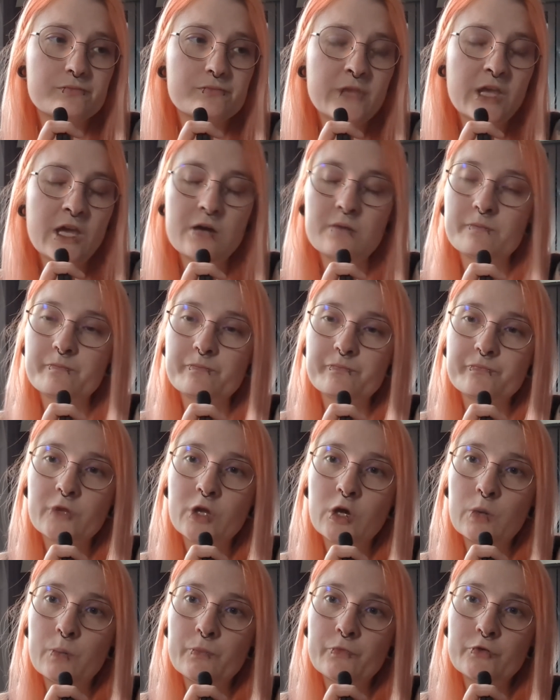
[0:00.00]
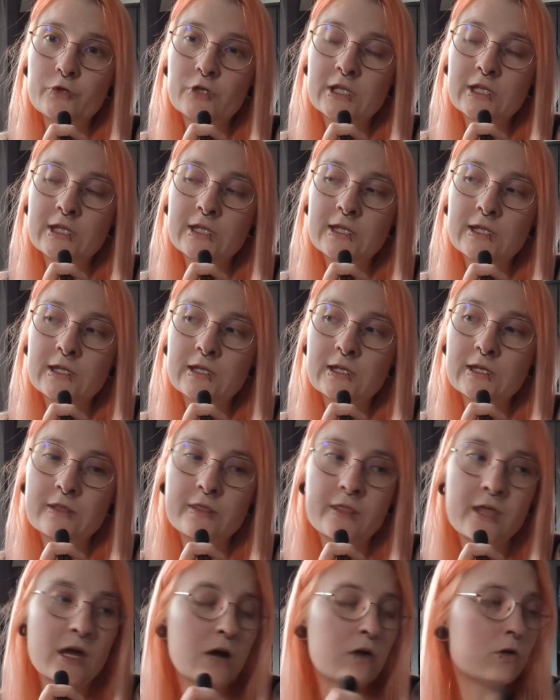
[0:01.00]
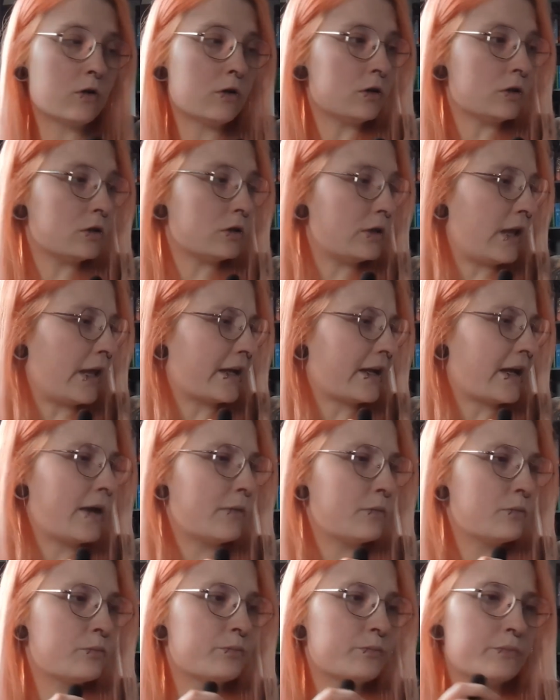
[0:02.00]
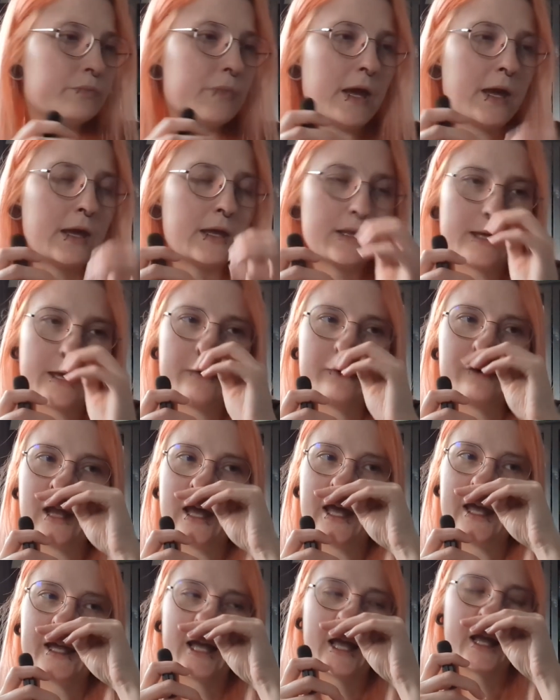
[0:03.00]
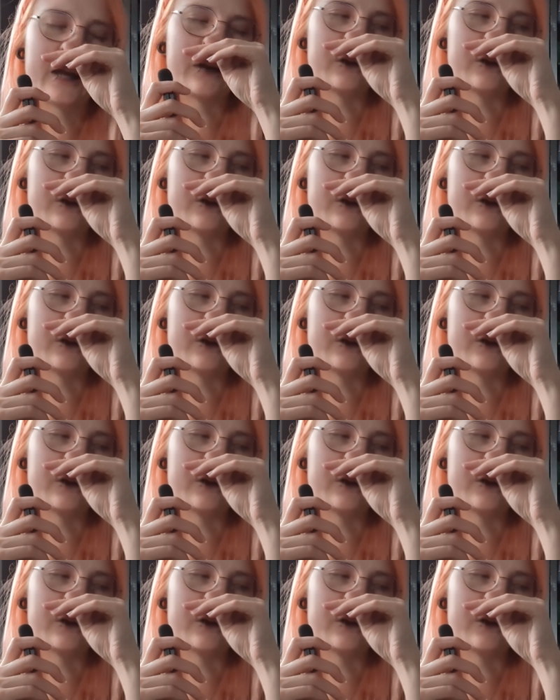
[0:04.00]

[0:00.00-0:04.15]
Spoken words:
yeah, hopefully they're all like I have like I